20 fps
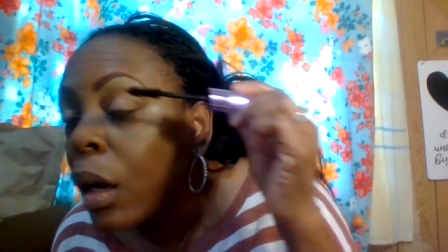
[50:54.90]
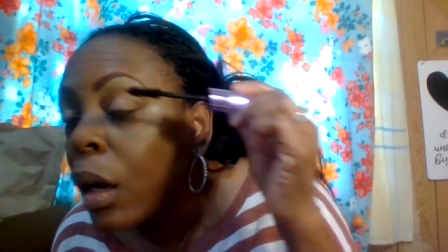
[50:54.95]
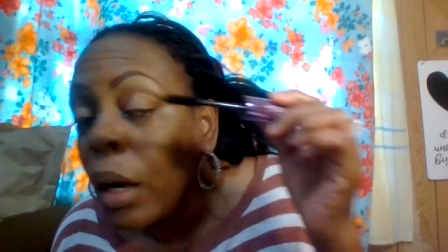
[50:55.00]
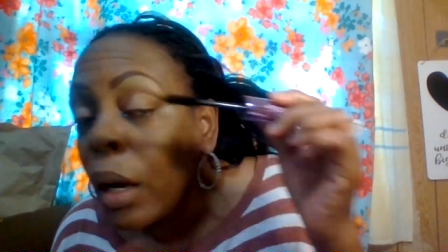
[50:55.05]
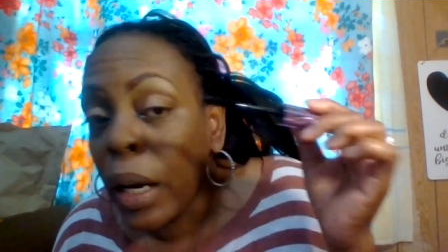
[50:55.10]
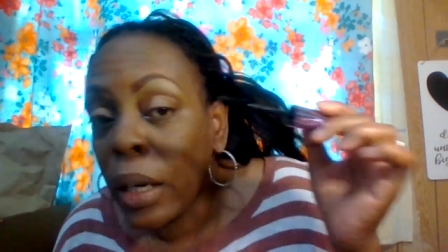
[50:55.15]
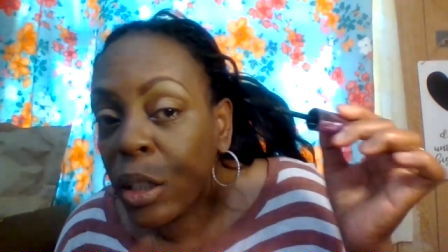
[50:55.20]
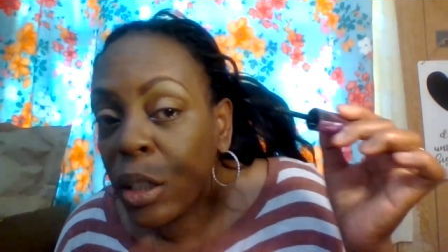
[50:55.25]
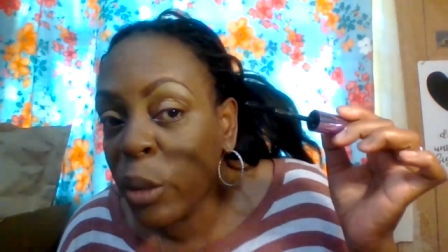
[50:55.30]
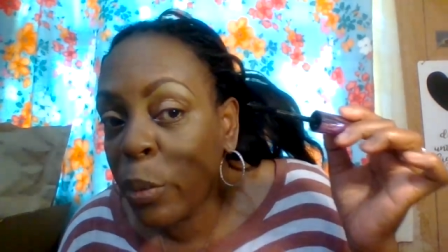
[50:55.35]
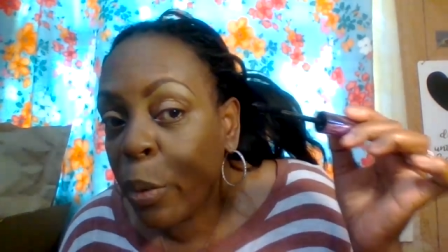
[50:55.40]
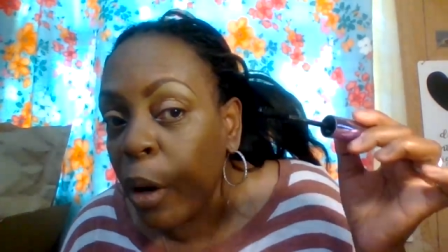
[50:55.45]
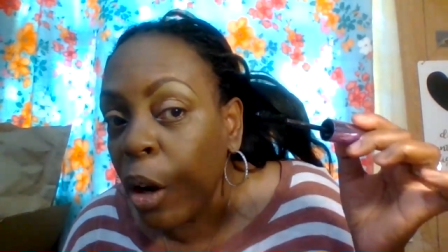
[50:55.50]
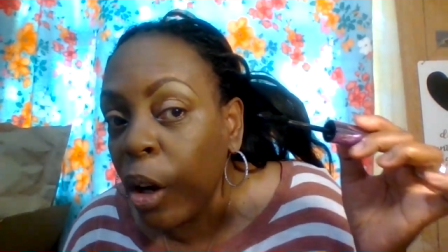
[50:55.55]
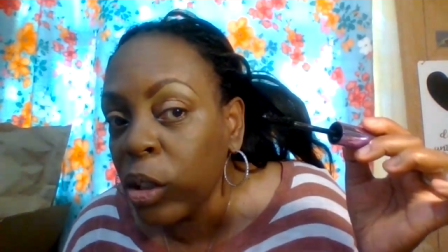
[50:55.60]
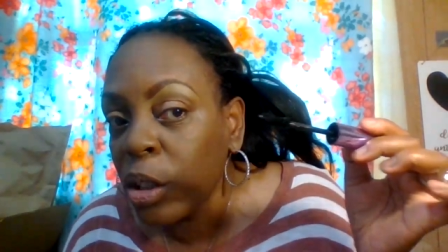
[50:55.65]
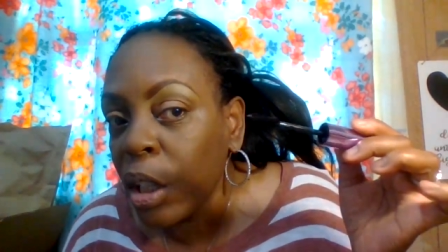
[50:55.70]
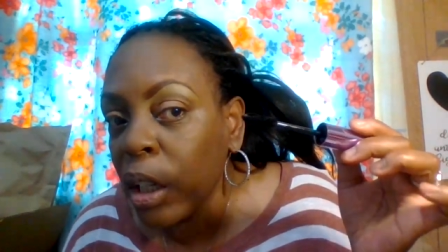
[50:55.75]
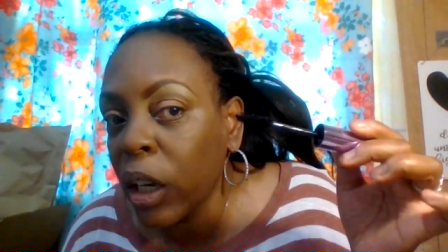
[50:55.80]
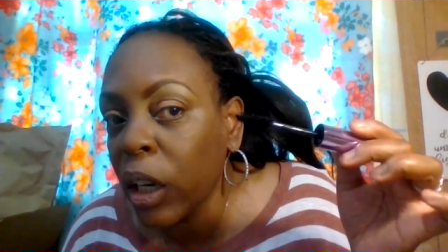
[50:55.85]
and it's
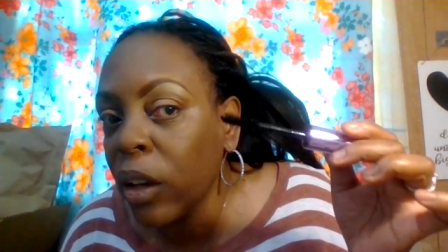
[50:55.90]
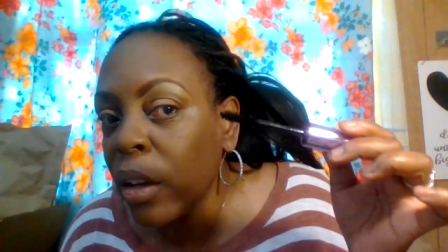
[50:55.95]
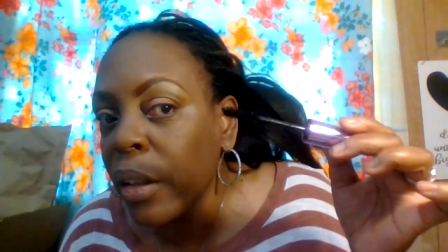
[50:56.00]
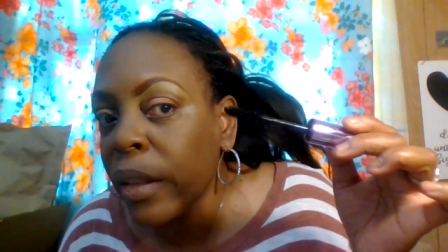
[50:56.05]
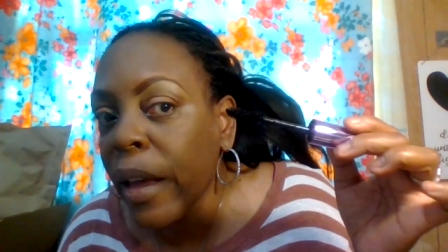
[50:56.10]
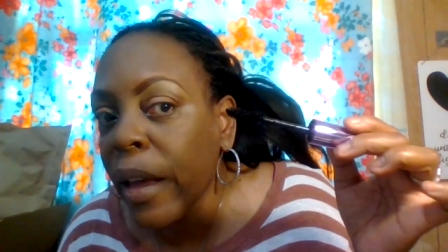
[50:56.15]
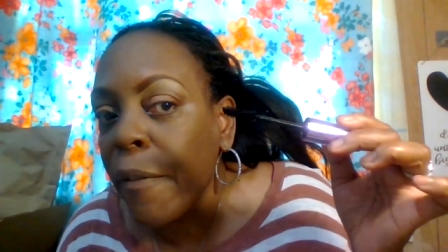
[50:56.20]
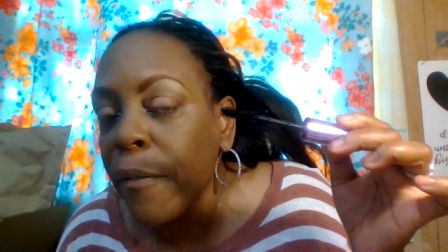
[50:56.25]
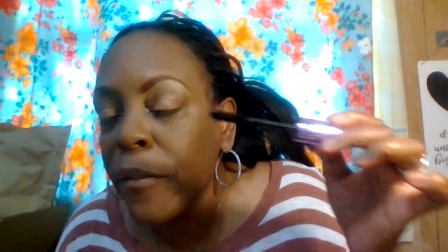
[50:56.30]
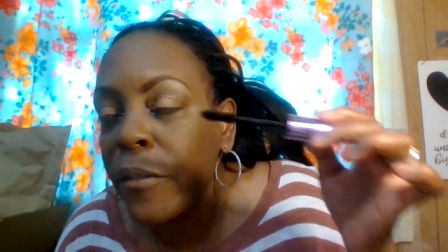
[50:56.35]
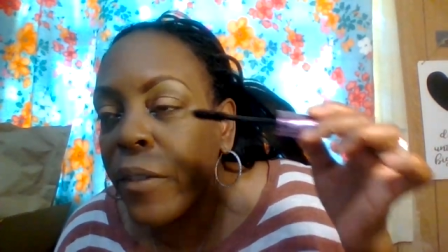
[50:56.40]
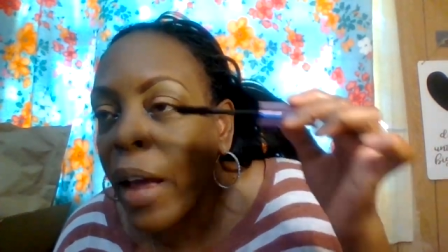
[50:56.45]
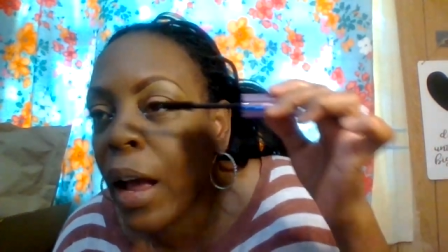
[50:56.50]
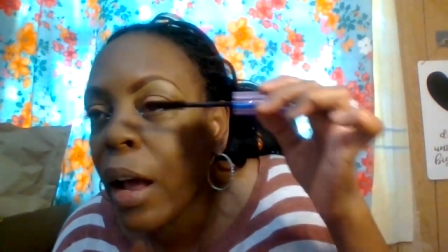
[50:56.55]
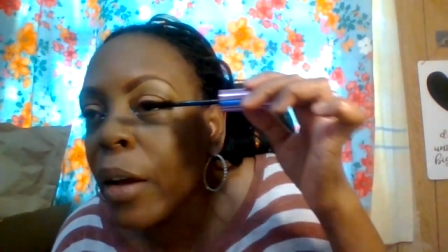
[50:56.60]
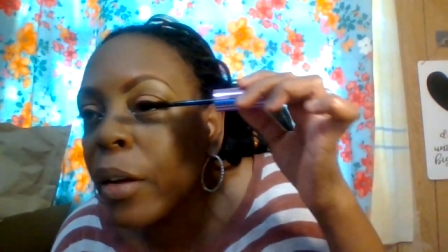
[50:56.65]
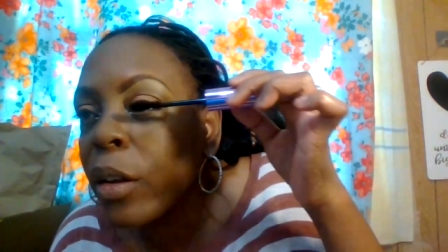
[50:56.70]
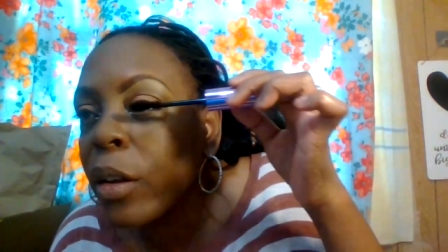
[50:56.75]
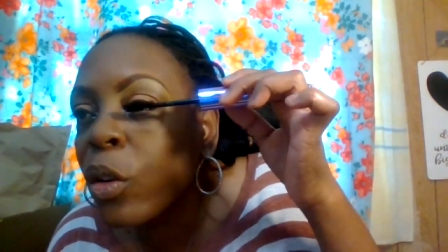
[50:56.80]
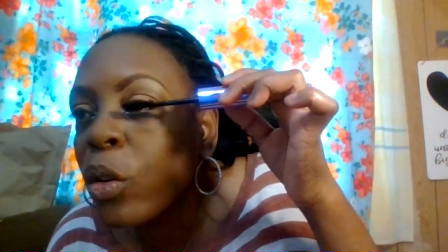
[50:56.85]
supposed to give you that
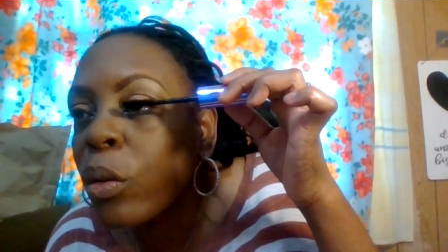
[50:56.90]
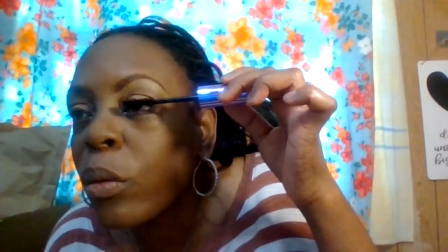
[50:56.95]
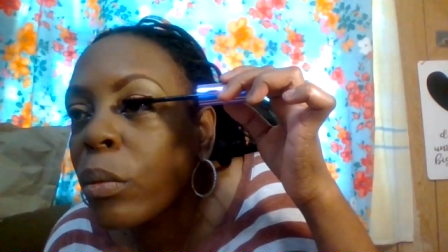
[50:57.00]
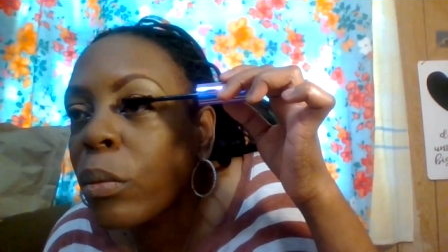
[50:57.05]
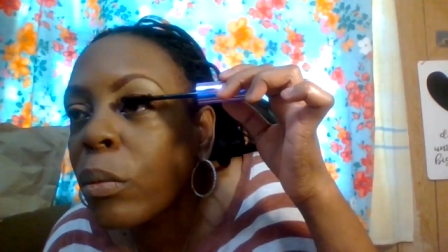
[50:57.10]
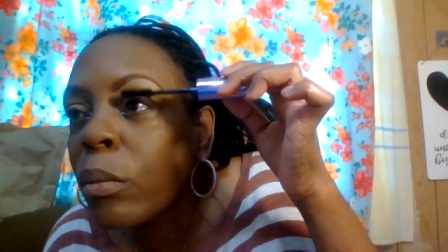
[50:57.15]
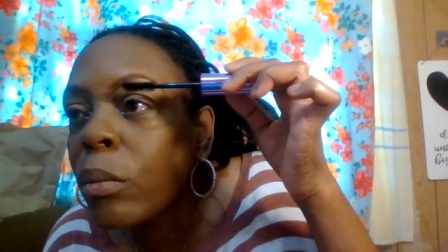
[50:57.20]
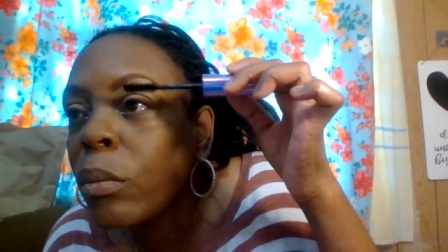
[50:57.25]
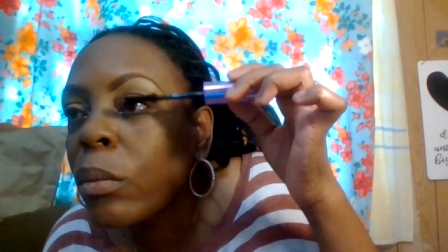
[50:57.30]
volume